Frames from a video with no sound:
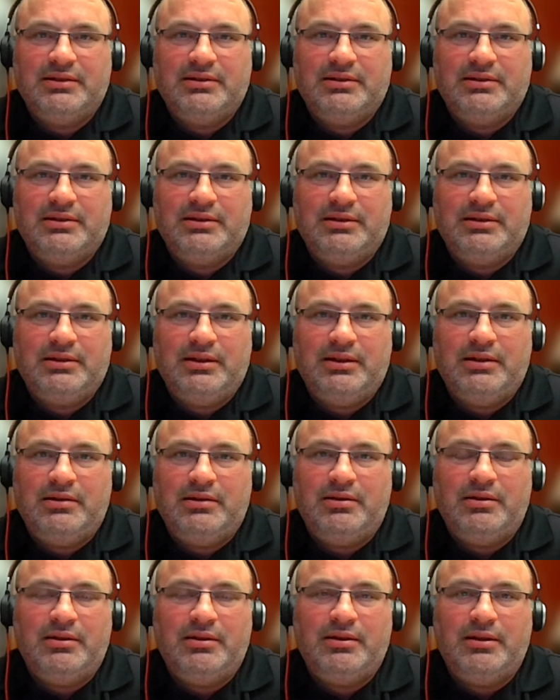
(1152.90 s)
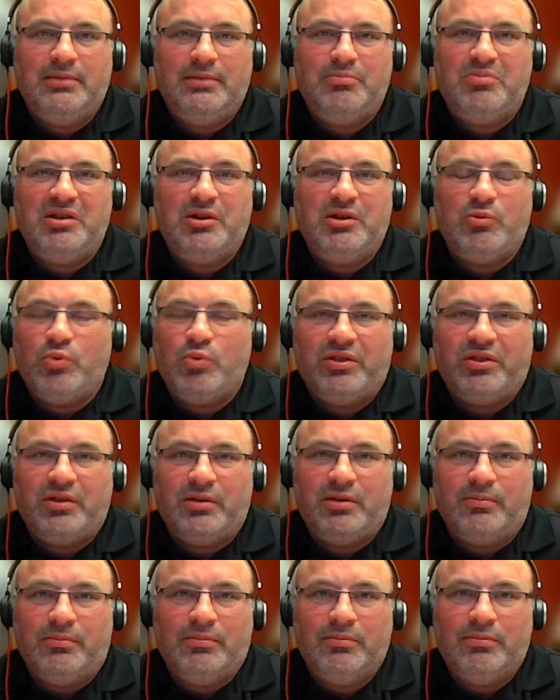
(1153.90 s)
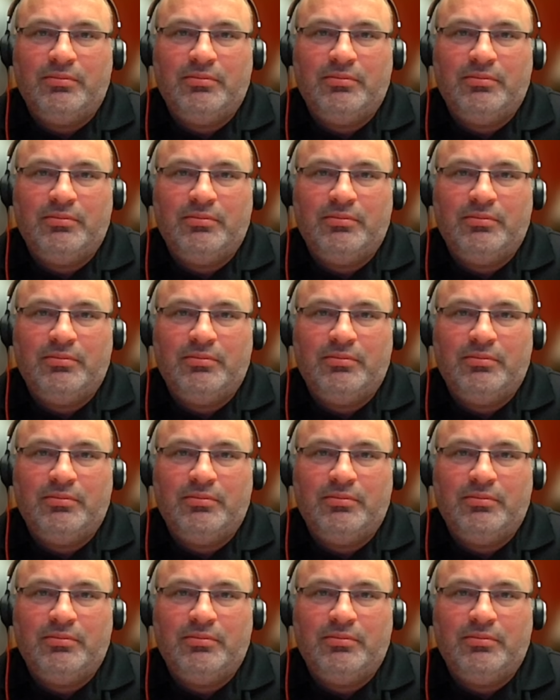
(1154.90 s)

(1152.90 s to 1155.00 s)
in, in, in being with him.